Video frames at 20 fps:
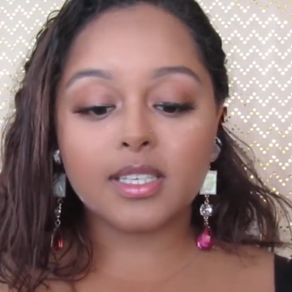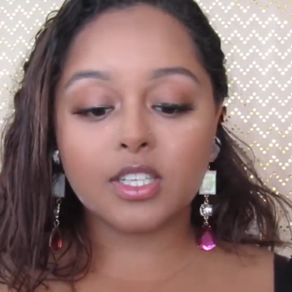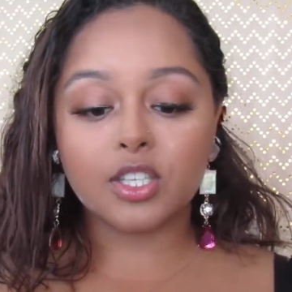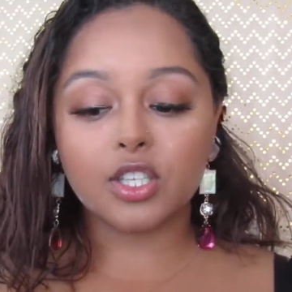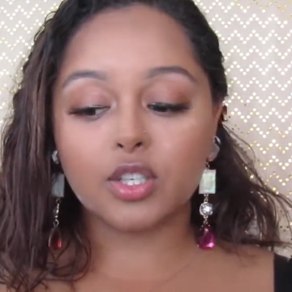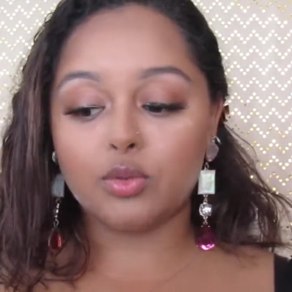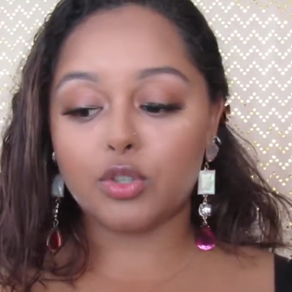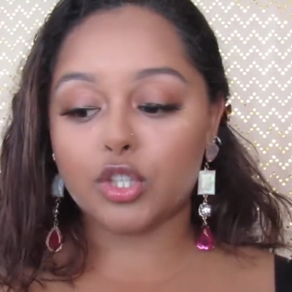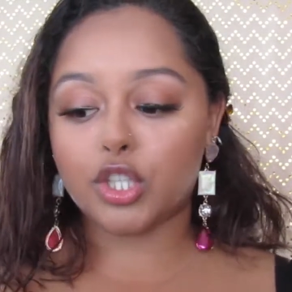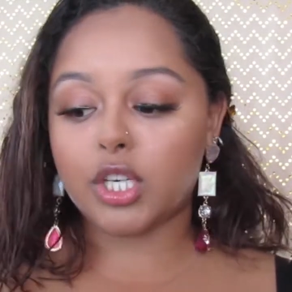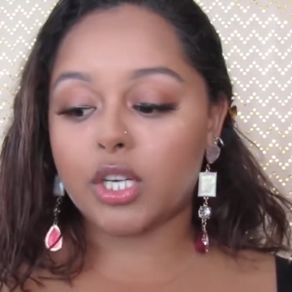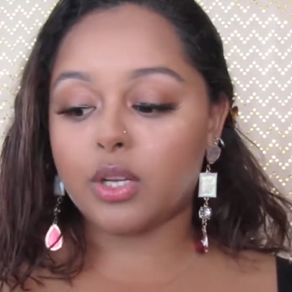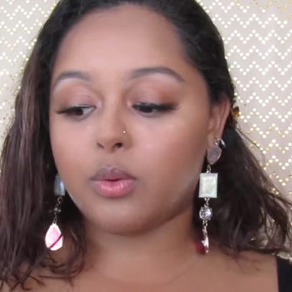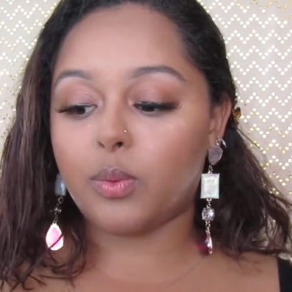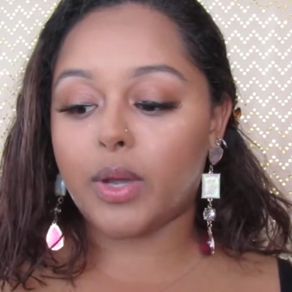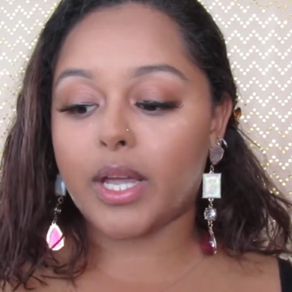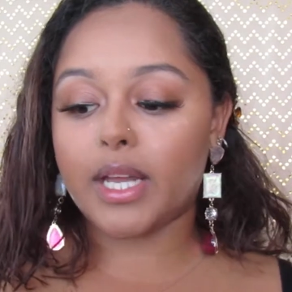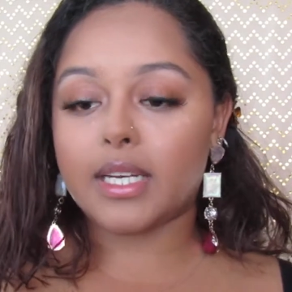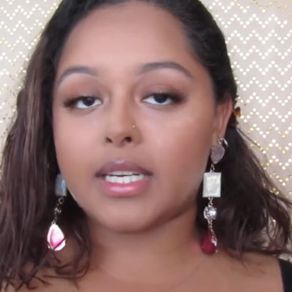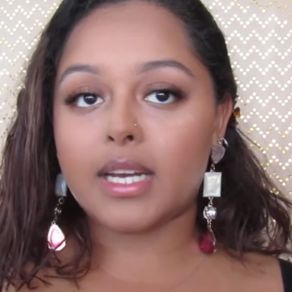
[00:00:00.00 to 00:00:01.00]
is usually
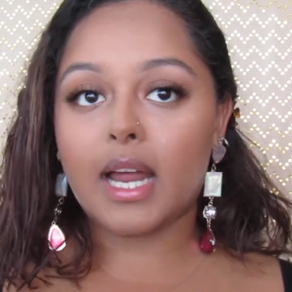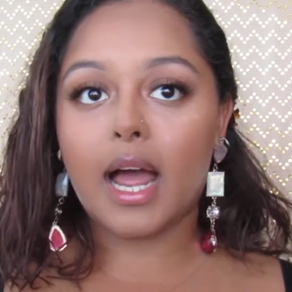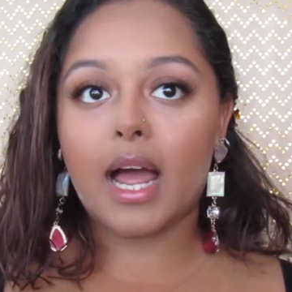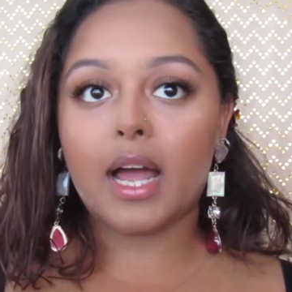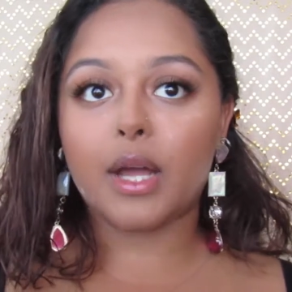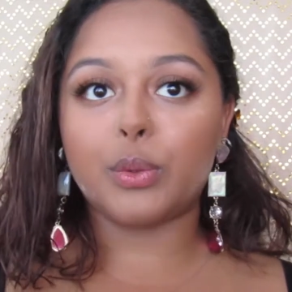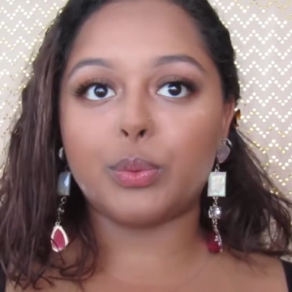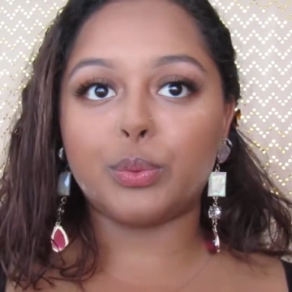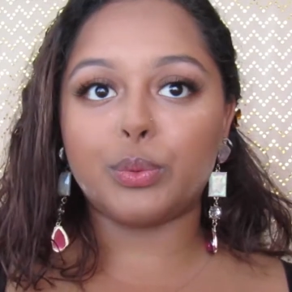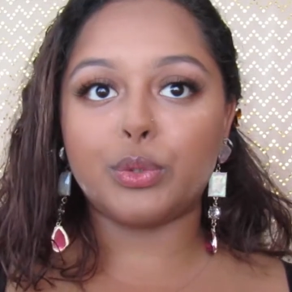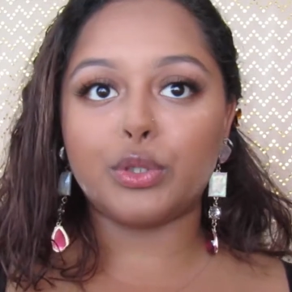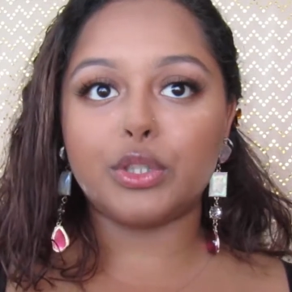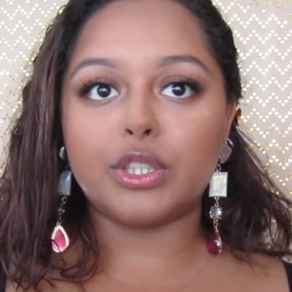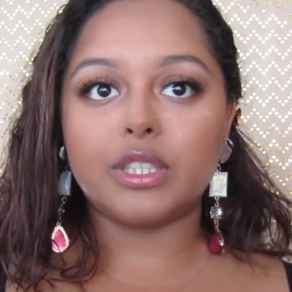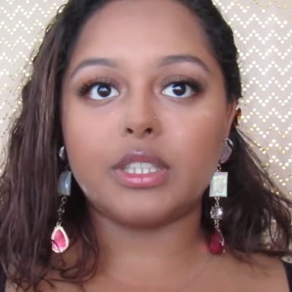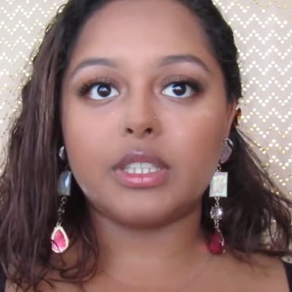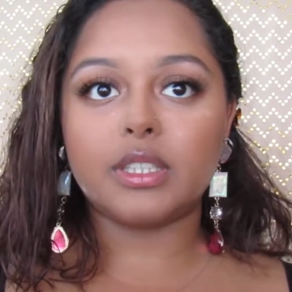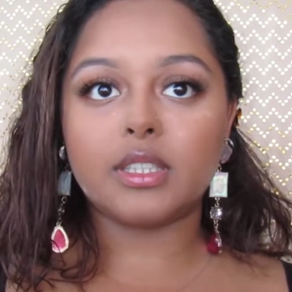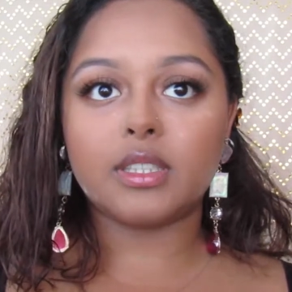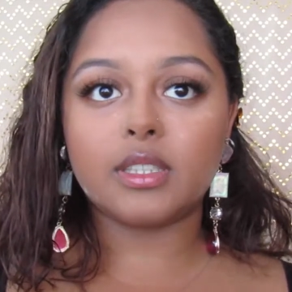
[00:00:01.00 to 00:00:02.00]
when I
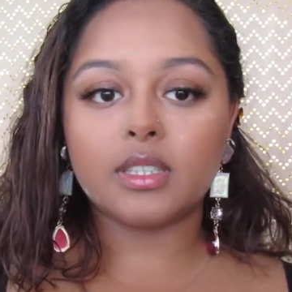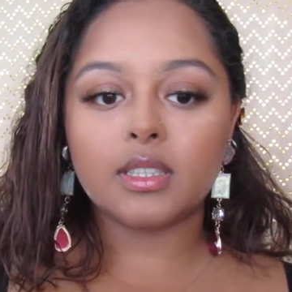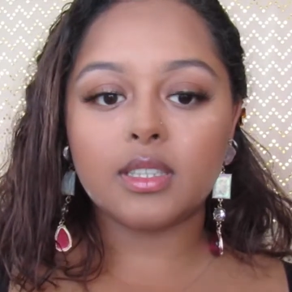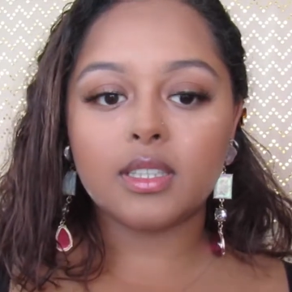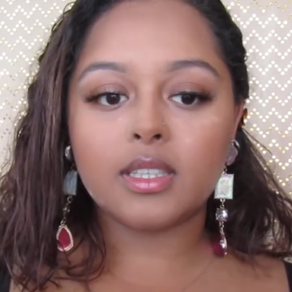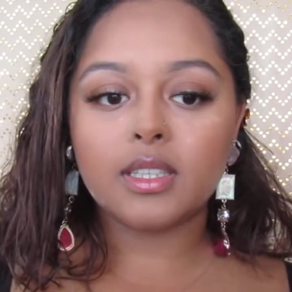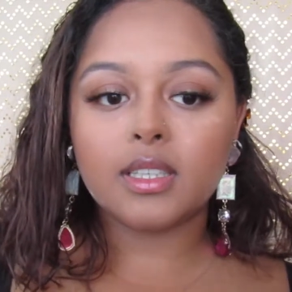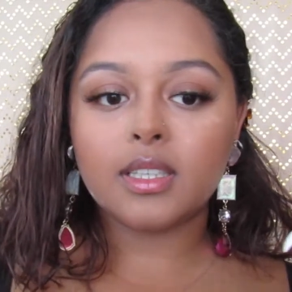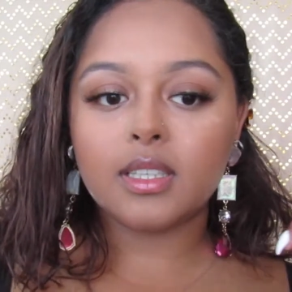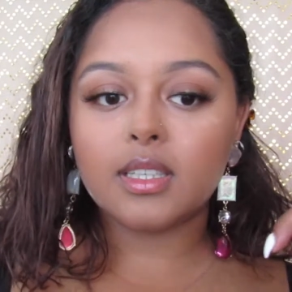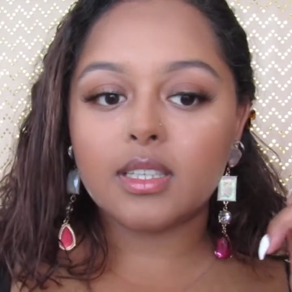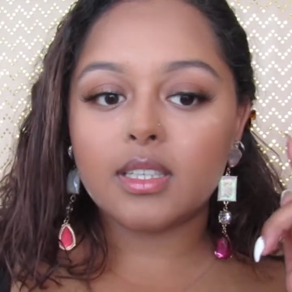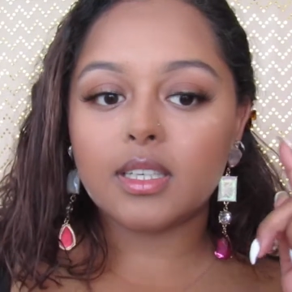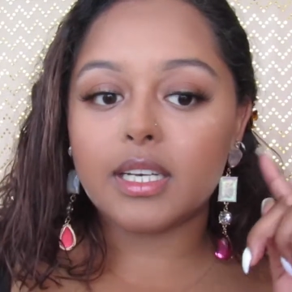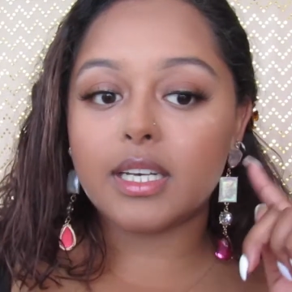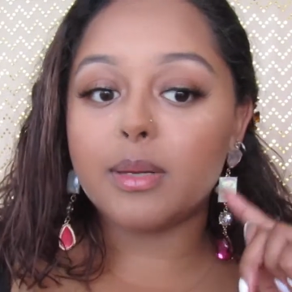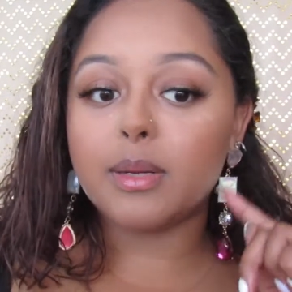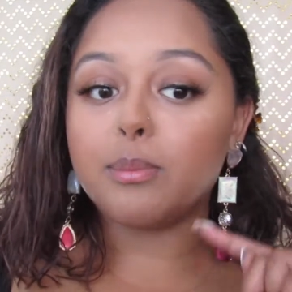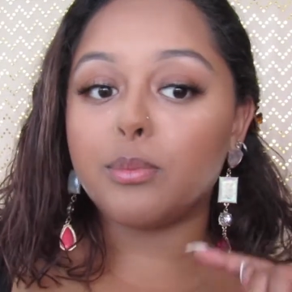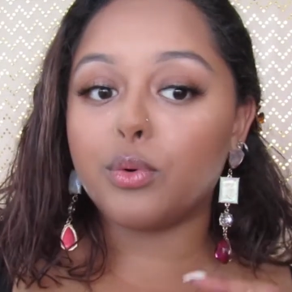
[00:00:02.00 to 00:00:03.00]
would
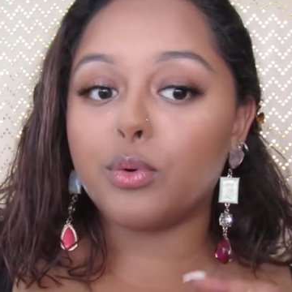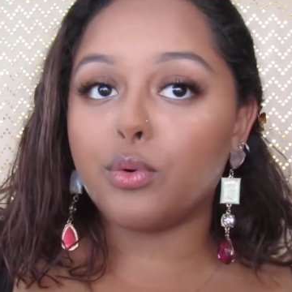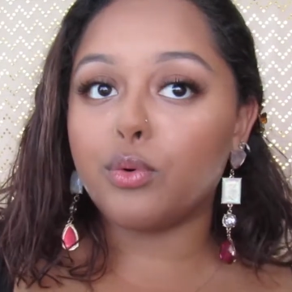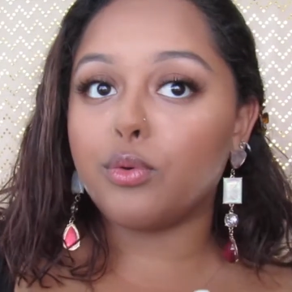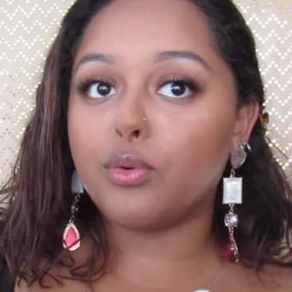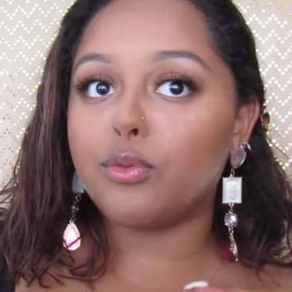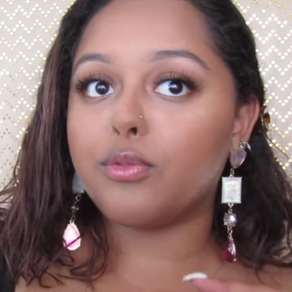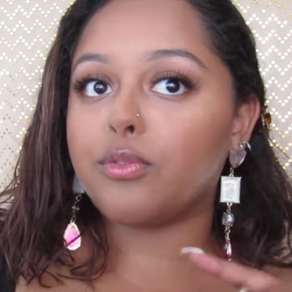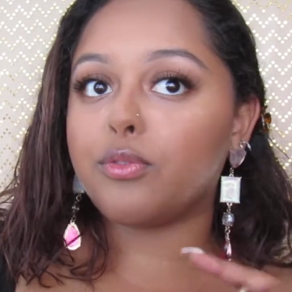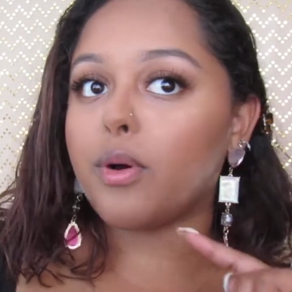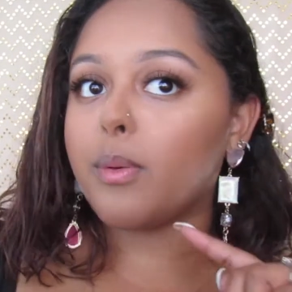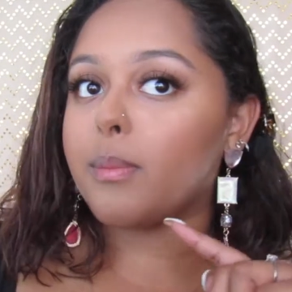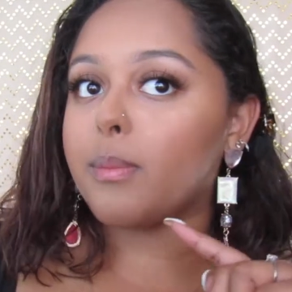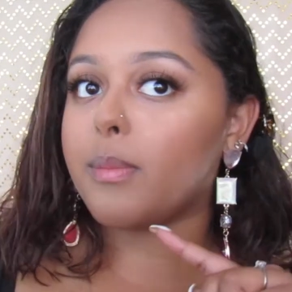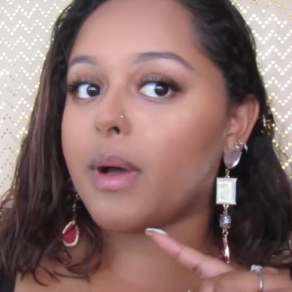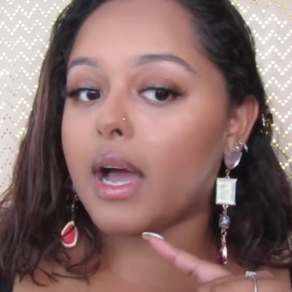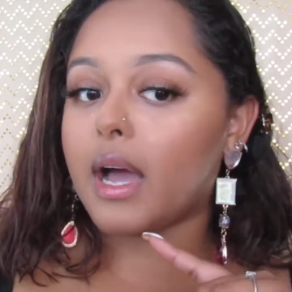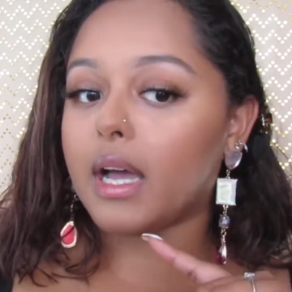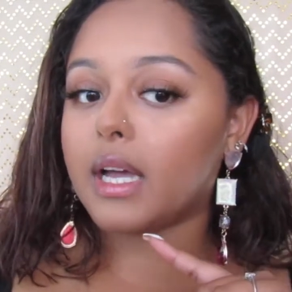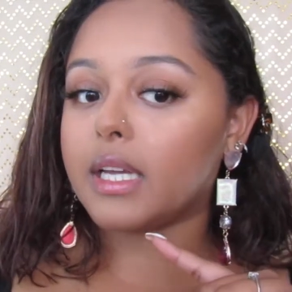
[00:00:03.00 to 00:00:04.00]
remove
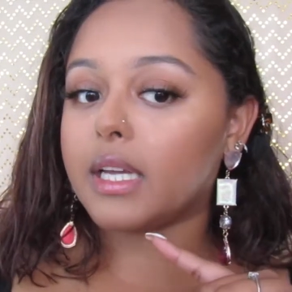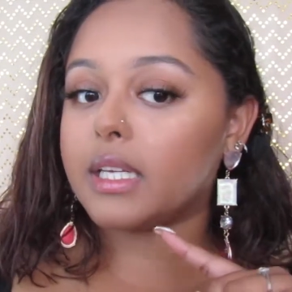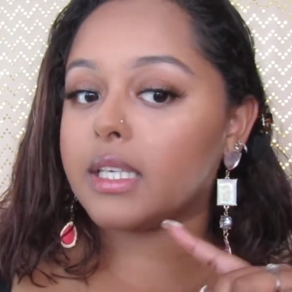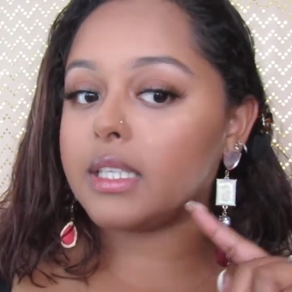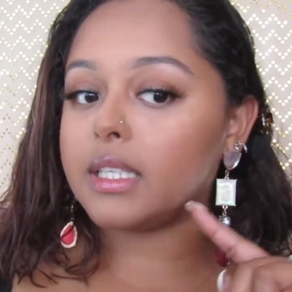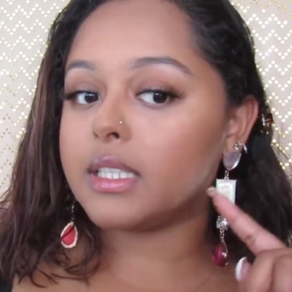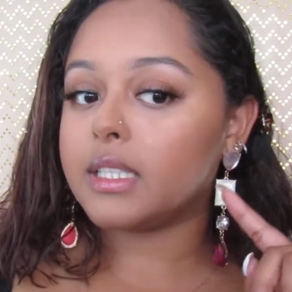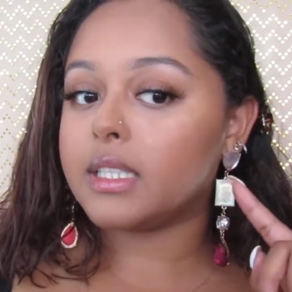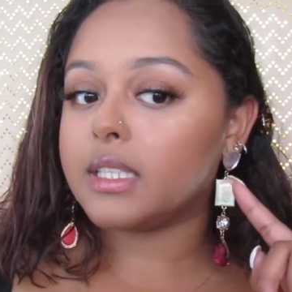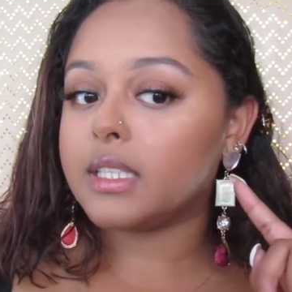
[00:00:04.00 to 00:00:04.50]
my